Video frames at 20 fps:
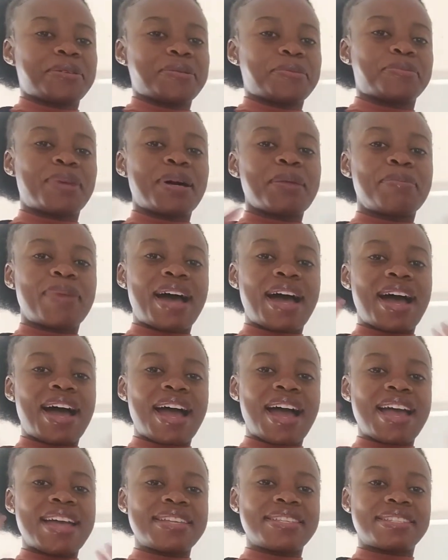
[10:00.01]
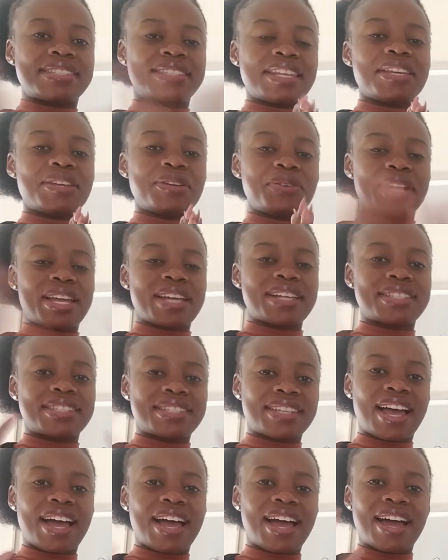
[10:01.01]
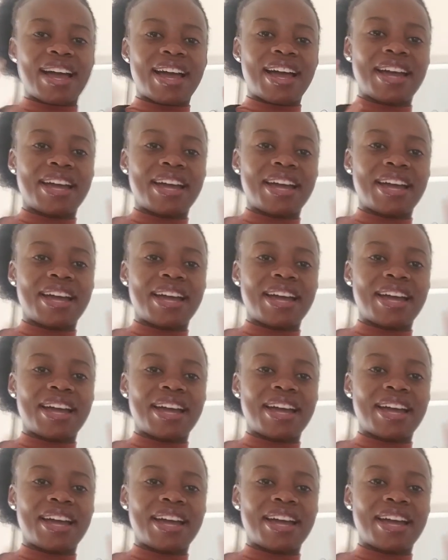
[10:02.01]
Bye bye. See you next time.